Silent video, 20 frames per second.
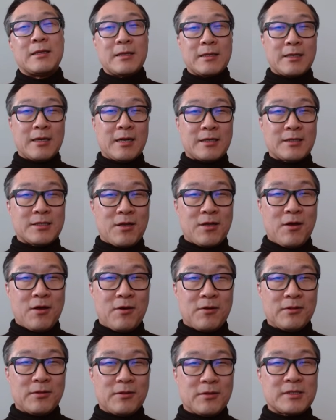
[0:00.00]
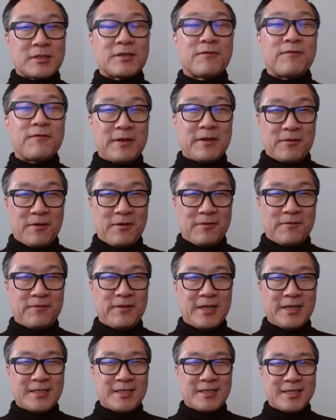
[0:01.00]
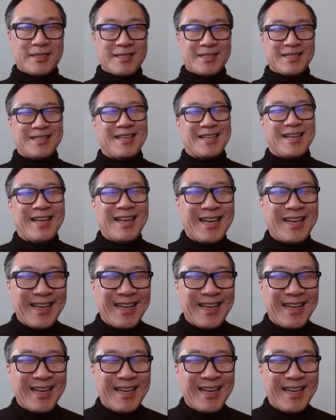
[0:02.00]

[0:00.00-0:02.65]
And then I saw looks of fear on faces.